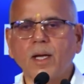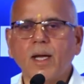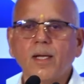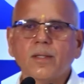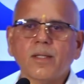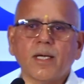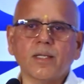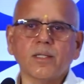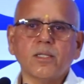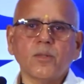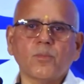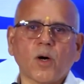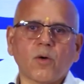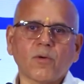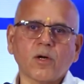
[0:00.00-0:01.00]
and that is the
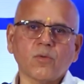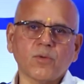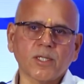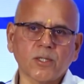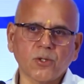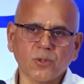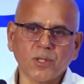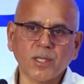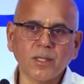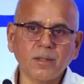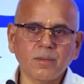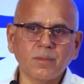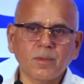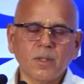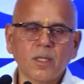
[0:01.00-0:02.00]
power of Antyodaya.